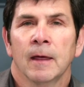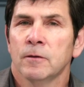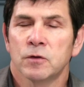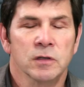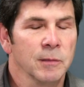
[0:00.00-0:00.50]

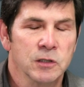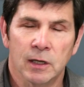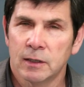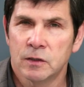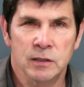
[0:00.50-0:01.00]
and there's so much
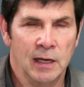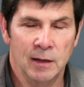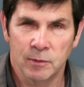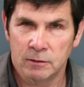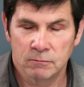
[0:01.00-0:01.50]
I could
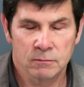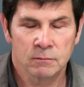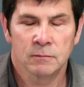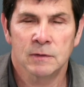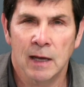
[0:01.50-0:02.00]
say, but
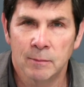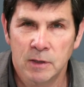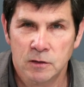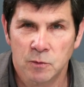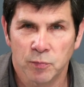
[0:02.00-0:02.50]
time
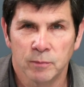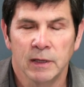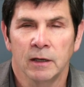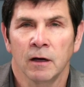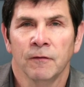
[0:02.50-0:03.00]
doesn't
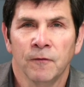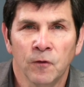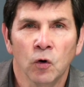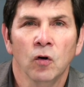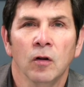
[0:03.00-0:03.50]
permit a
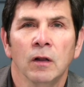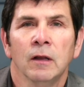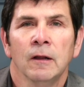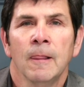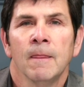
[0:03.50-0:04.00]

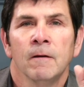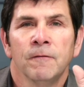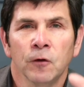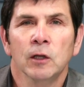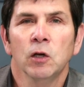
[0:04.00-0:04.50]

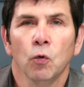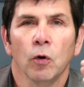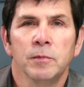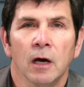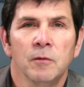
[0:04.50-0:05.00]
fully
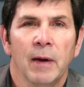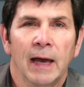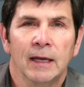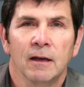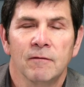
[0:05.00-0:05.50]
orbed
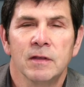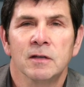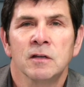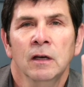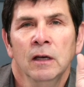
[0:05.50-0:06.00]
unpacking of
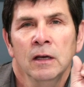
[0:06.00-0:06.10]
this.